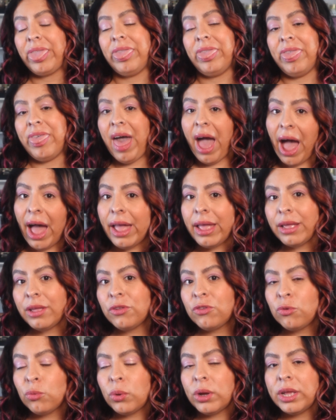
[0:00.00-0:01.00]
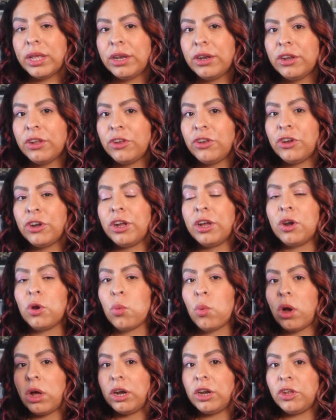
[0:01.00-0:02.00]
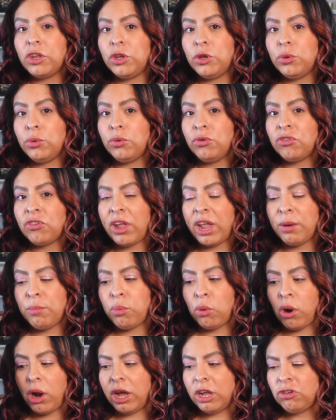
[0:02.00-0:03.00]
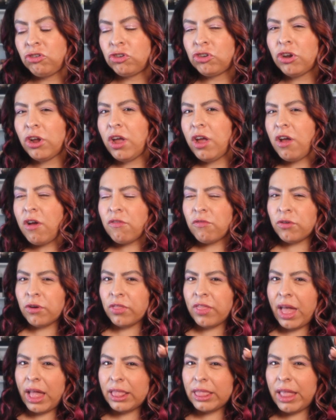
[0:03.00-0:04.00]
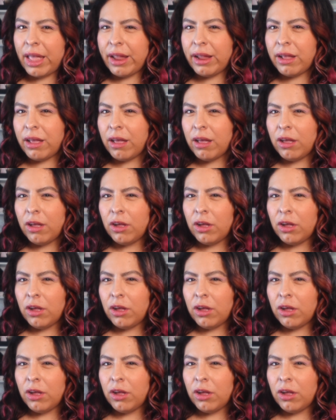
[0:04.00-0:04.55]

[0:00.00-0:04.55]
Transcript: that is when you're gonna wanna use a brush for that like